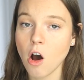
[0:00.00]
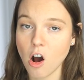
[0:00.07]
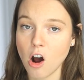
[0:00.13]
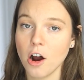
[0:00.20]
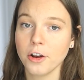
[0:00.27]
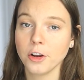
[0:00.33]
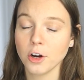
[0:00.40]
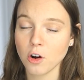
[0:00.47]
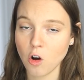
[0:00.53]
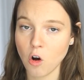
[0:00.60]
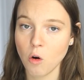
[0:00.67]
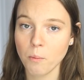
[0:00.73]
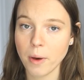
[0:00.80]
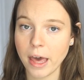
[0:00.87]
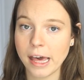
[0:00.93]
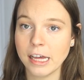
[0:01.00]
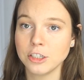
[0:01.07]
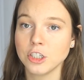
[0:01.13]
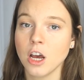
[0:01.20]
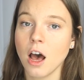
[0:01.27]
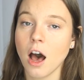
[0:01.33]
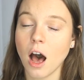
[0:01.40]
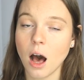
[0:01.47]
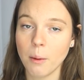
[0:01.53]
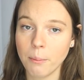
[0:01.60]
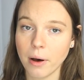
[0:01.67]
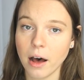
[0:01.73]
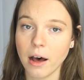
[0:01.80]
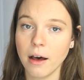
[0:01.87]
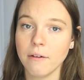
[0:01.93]
on your homepage
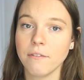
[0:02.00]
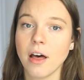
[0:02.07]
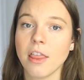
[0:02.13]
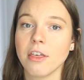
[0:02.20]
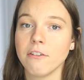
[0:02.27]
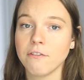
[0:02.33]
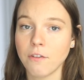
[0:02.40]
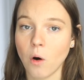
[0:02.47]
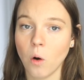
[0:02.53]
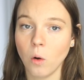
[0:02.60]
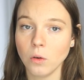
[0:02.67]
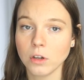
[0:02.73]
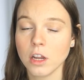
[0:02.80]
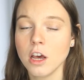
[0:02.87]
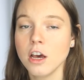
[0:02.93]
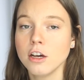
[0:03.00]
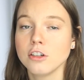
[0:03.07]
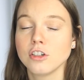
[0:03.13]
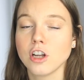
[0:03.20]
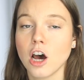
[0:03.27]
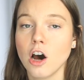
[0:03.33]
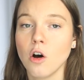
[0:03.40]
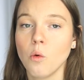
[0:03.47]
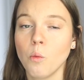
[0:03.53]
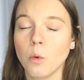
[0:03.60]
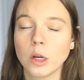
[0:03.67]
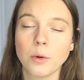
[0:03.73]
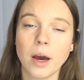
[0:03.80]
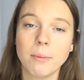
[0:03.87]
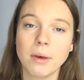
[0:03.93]
above the fold. So what
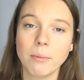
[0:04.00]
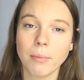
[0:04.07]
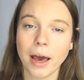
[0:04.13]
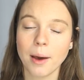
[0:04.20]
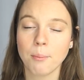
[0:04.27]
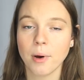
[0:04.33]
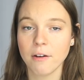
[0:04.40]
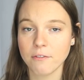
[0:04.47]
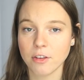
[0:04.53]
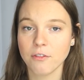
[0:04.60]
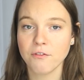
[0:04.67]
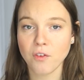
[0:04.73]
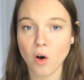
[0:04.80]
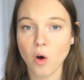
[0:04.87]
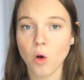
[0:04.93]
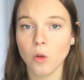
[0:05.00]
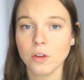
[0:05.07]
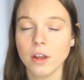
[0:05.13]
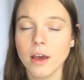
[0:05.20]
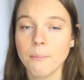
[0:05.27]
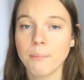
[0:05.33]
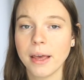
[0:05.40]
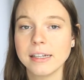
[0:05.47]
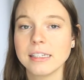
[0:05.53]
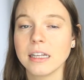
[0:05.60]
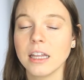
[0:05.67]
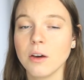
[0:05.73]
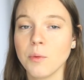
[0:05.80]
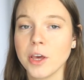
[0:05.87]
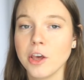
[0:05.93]
do I mean by above the fold?
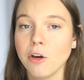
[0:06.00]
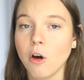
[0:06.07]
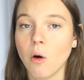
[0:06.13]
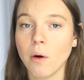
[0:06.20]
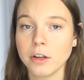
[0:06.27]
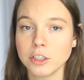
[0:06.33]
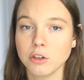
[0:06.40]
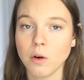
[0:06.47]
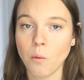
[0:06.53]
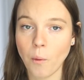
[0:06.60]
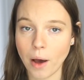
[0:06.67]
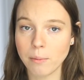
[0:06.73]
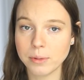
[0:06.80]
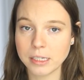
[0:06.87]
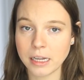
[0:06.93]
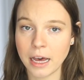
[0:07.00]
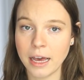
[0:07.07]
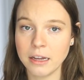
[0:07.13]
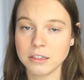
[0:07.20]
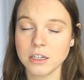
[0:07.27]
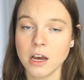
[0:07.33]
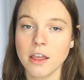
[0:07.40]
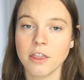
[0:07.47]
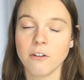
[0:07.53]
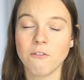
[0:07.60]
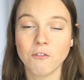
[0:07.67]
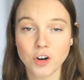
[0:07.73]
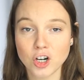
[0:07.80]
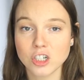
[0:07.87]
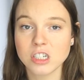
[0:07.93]
Basically, when you go onto a website, the
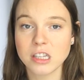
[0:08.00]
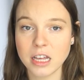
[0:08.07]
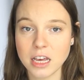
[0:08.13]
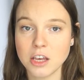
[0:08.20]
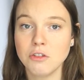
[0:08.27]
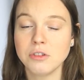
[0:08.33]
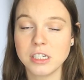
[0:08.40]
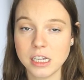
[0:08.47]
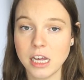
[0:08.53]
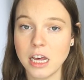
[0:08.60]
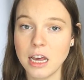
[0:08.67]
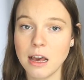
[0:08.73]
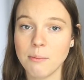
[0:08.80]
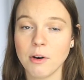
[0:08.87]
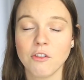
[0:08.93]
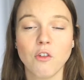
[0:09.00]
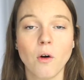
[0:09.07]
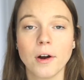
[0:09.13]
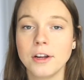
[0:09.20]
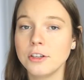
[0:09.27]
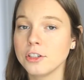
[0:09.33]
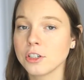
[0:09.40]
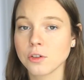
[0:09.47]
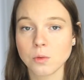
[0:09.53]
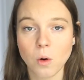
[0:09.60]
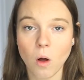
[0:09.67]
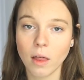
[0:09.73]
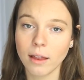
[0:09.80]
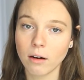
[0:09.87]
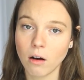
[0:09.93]
first thing you see before you
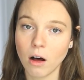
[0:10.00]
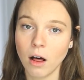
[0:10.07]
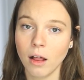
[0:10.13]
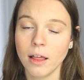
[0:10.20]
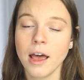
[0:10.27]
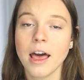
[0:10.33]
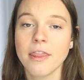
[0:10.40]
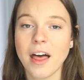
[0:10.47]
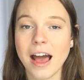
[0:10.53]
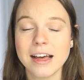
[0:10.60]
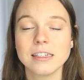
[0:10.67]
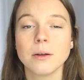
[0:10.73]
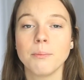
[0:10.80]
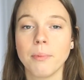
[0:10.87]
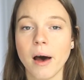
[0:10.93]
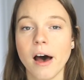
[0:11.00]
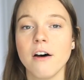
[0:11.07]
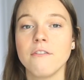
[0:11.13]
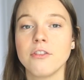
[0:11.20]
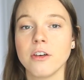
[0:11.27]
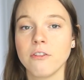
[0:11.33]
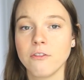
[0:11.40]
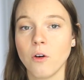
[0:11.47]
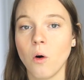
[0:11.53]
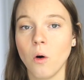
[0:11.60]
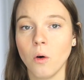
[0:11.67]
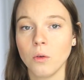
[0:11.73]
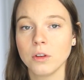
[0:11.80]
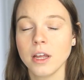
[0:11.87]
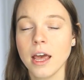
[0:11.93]
scroll at all, that is above the
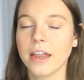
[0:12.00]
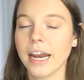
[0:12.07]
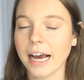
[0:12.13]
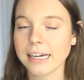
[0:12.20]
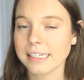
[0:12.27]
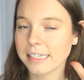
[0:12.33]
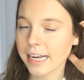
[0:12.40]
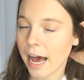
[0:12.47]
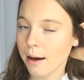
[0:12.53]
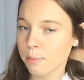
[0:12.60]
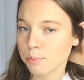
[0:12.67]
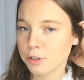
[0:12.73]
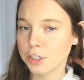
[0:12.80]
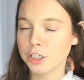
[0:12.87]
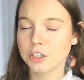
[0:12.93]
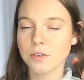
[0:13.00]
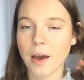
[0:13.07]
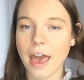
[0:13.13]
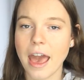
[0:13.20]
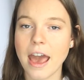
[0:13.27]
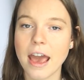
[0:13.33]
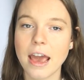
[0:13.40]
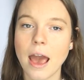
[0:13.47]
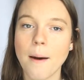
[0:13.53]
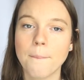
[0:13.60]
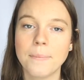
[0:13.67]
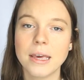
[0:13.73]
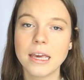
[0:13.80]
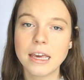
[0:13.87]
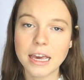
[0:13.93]
fold. The next step to a
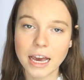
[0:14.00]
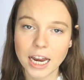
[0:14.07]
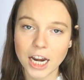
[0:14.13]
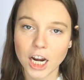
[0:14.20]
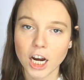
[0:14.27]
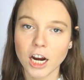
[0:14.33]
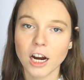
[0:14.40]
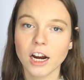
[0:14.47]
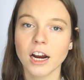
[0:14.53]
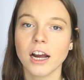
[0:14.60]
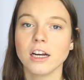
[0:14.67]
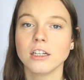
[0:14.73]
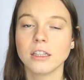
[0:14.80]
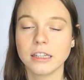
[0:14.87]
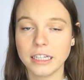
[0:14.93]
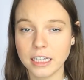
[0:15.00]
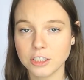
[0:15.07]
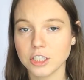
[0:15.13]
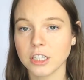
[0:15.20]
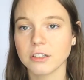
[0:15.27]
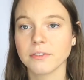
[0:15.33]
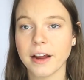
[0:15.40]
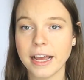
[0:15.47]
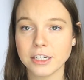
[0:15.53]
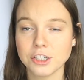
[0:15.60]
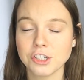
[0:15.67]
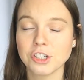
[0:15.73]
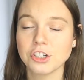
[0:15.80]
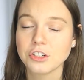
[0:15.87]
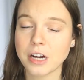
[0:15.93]
beginner lead
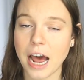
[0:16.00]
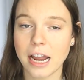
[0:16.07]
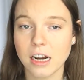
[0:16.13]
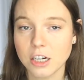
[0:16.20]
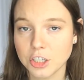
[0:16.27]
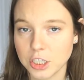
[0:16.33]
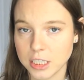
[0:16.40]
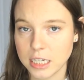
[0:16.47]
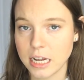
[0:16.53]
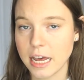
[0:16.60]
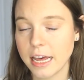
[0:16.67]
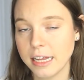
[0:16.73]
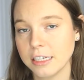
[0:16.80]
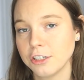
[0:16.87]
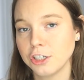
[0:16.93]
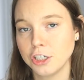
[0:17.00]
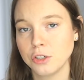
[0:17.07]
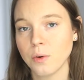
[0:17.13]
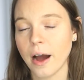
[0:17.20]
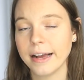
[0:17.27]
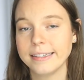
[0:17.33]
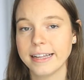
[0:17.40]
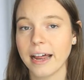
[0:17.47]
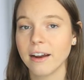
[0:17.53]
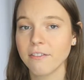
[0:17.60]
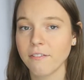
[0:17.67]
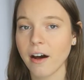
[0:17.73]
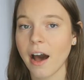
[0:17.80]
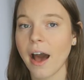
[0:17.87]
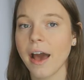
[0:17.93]
generation strategy is to
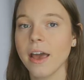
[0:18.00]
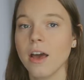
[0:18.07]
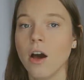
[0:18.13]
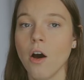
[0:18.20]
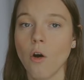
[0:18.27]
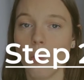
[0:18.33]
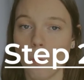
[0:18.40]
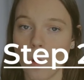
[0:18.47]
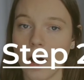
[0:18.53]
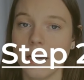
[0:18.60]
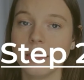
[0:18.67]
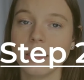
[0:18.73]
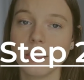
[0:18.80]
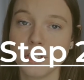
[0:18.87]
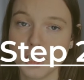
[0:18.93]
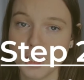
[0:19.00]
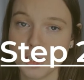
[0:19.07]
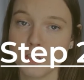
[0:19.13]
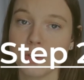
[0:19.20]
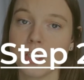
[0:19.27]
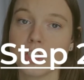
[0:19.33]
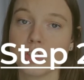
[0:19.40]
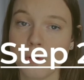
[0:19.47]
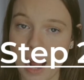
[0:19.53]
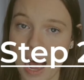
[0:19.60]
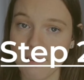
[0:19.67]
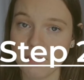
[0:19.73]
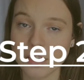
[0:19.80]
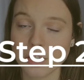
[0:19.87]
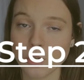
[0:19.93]
identify 1 to 2
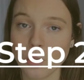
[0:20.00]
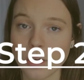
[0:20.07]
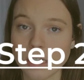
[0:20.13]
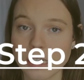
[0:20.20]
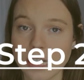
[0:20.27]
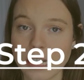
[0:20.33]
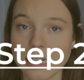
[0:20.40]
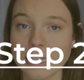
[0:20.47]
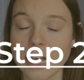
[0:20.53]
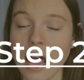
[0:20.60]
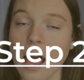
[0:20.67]
traffic sources.